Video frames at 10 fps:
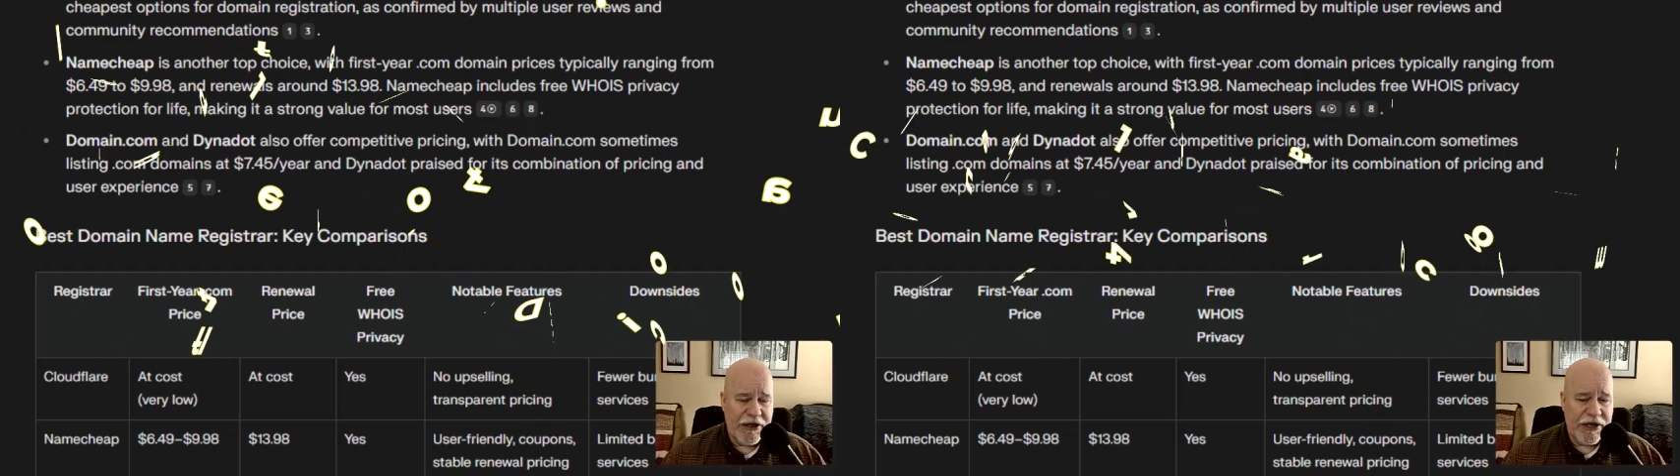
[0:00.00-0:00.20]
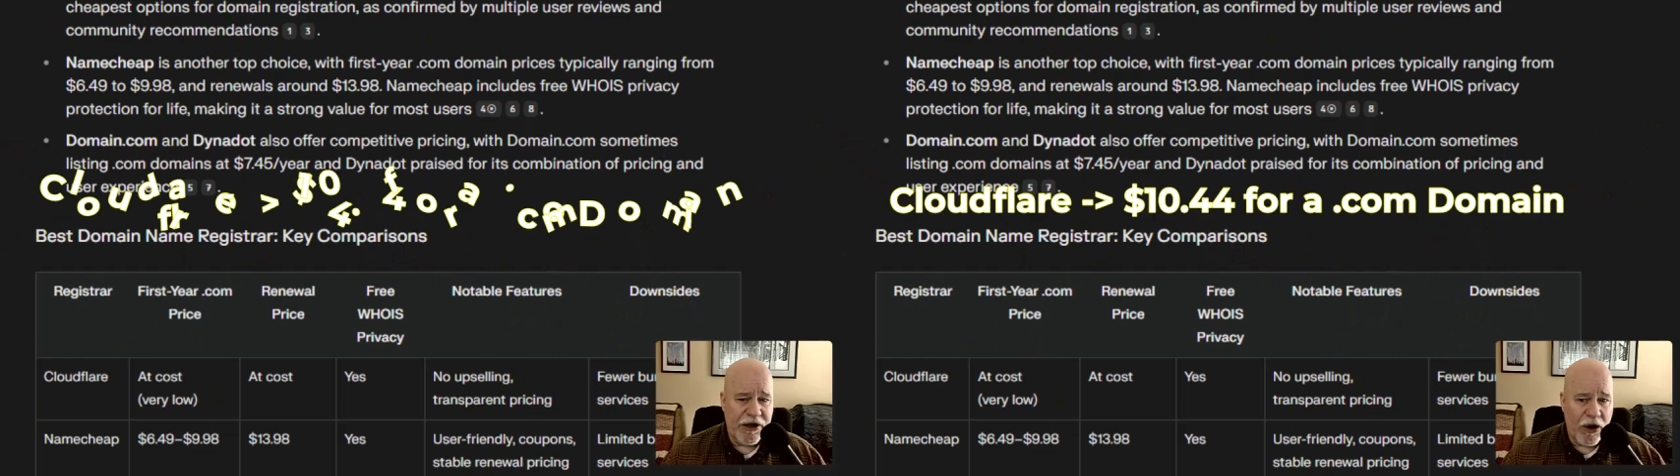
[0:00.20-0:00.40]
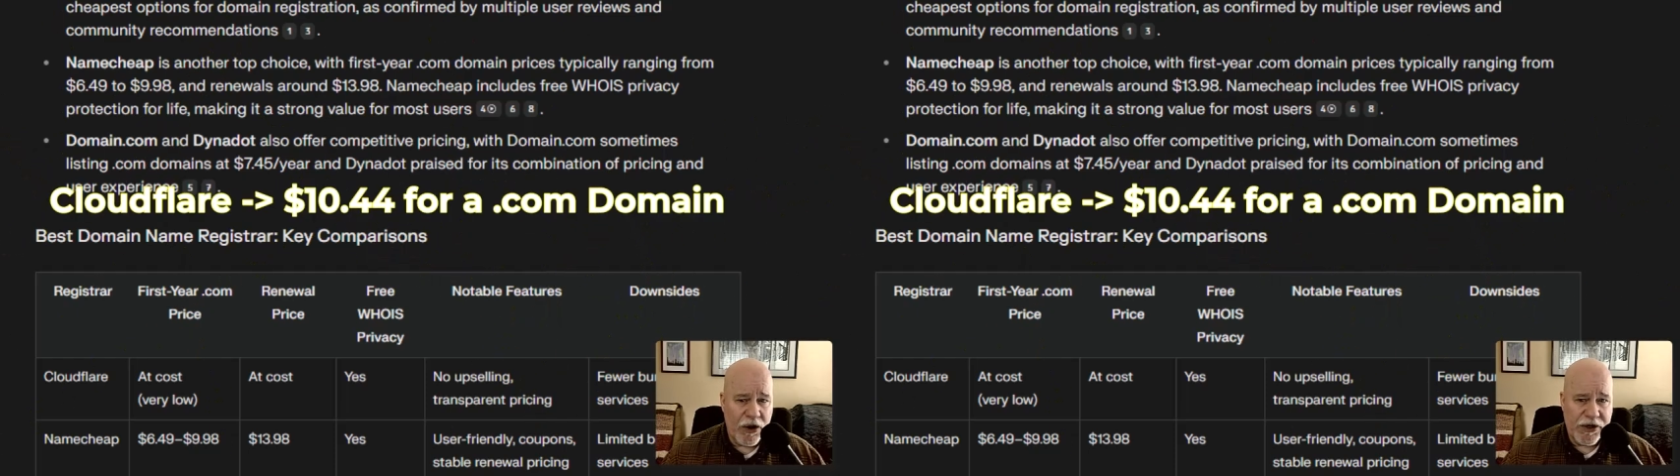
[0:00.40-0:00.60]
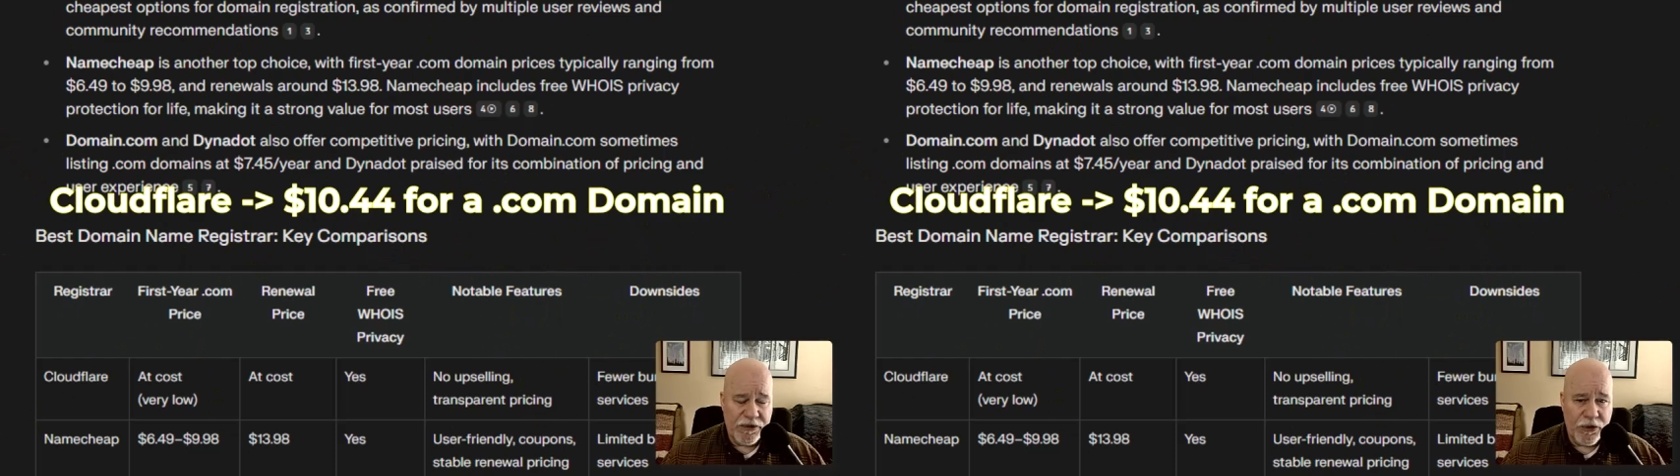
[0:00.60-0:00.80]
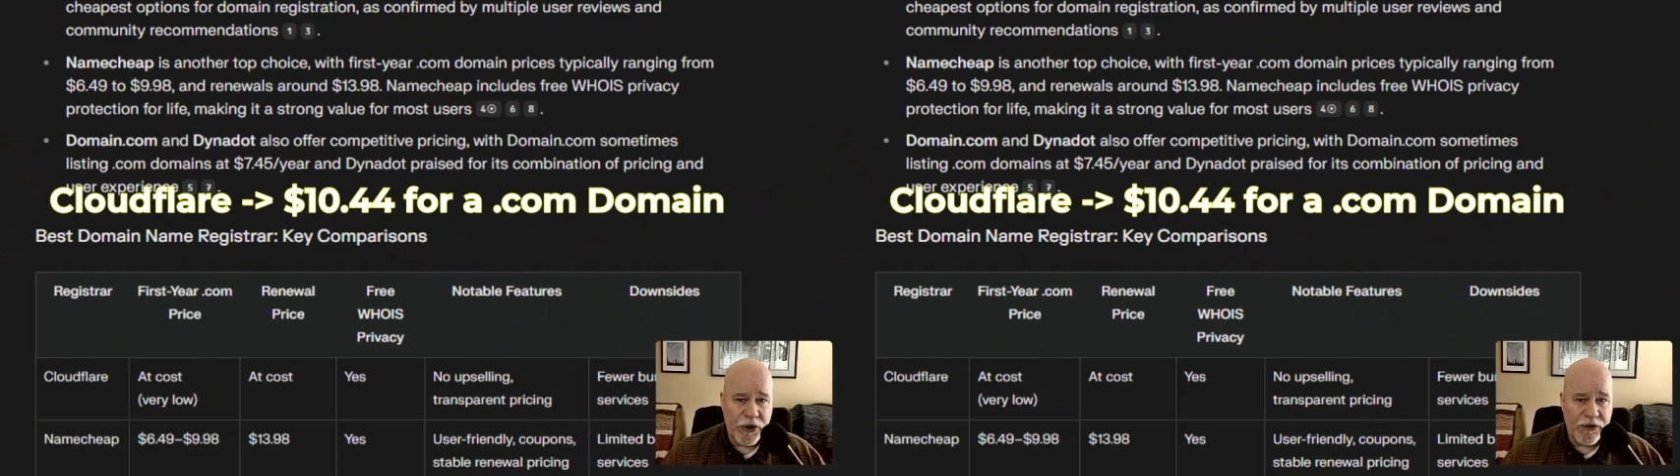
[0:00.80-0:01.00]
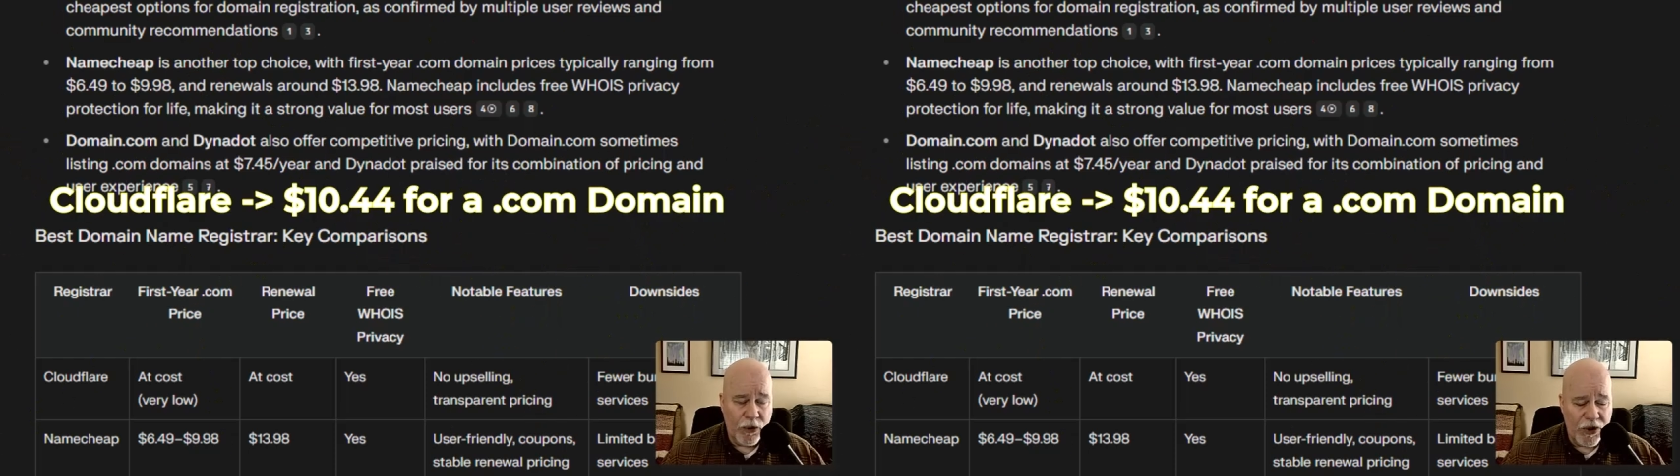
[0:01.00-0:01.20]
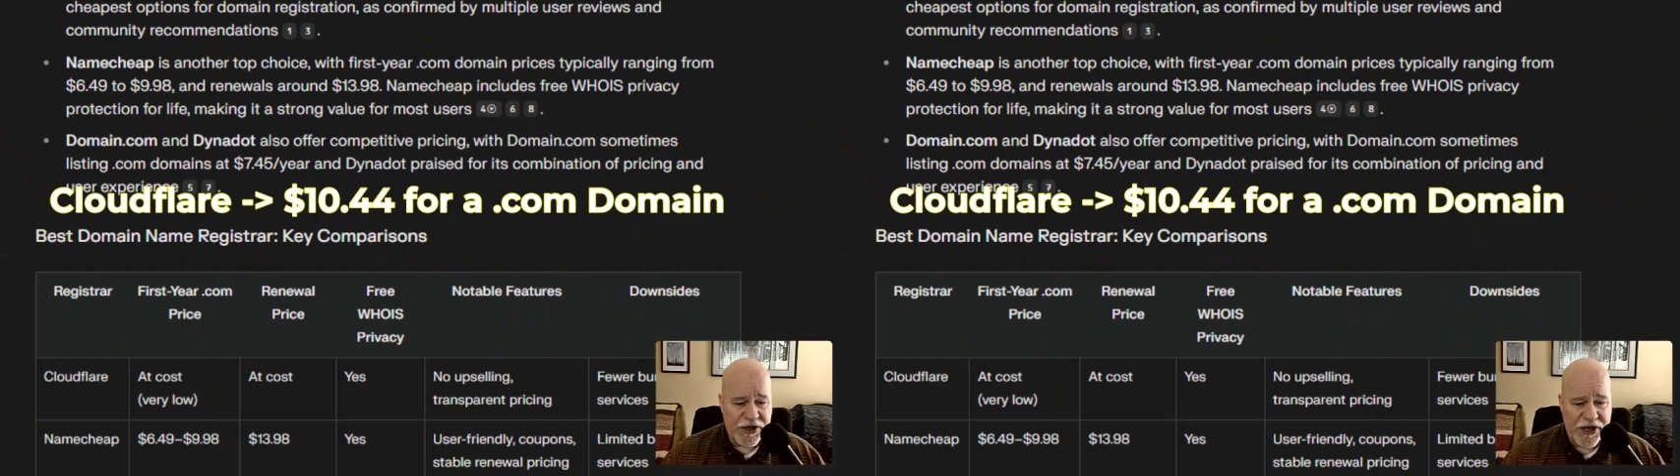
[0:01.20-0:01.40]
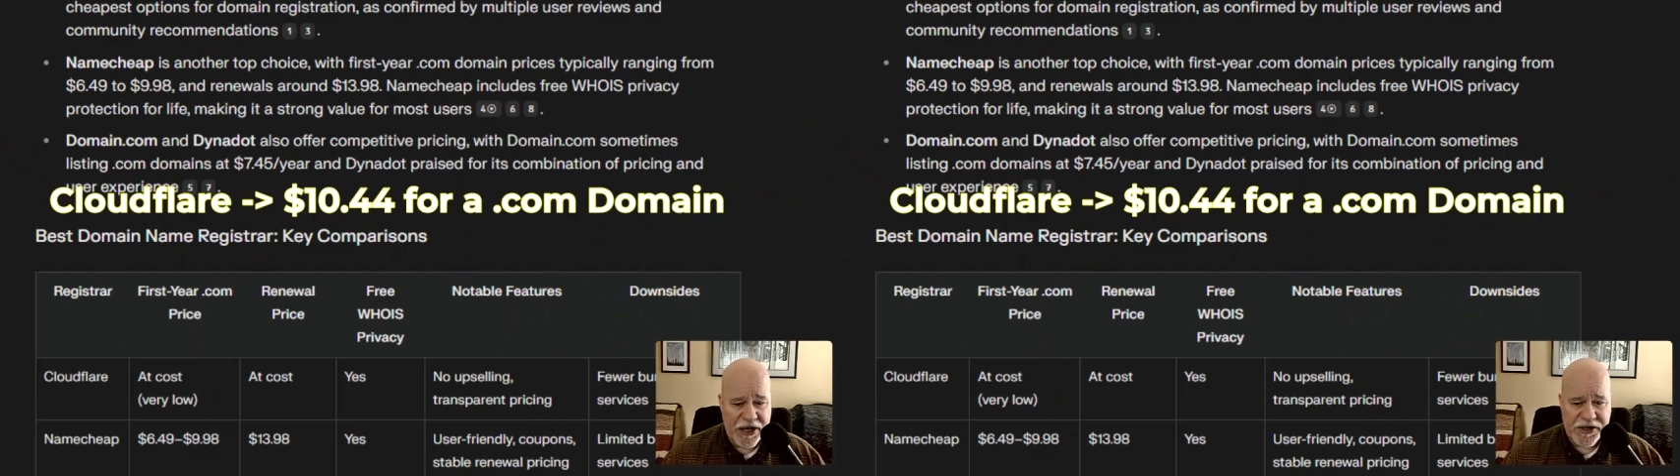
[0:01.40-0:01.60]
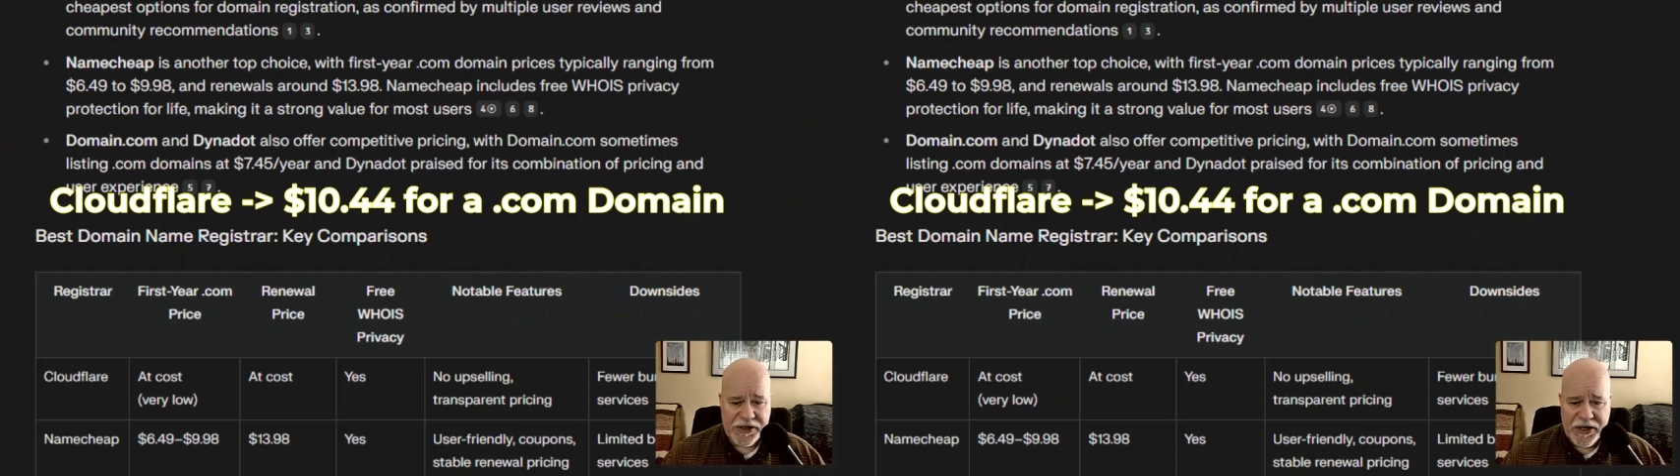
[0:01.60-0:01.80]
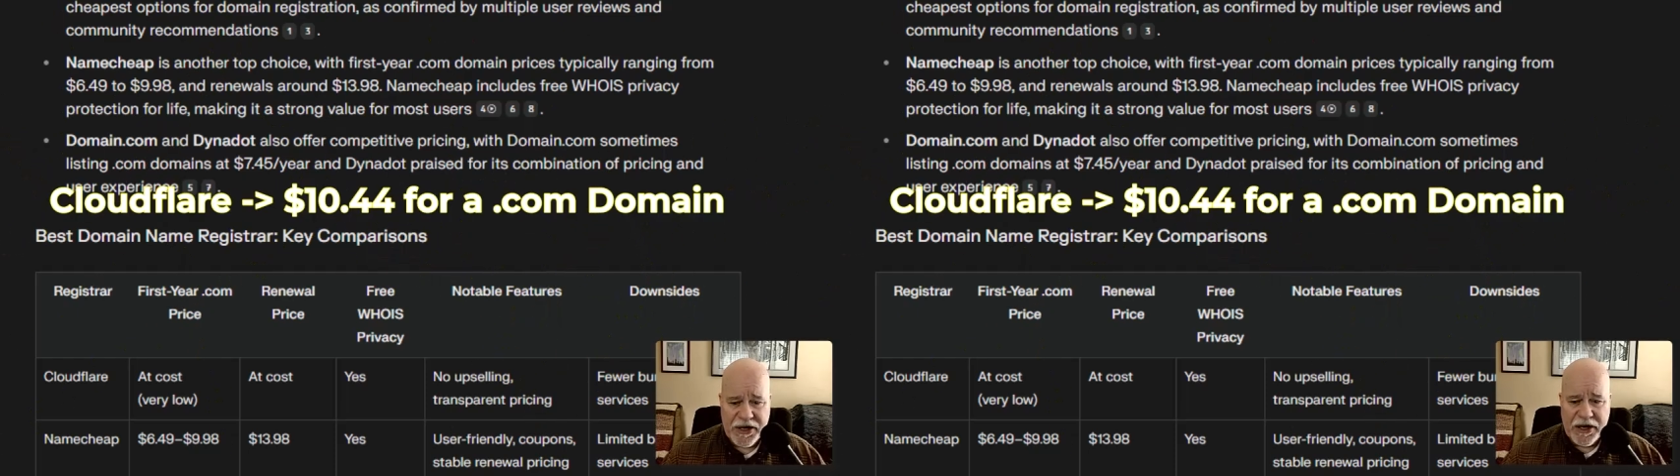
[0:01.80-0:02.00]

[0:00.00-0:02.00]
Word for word: $10.44.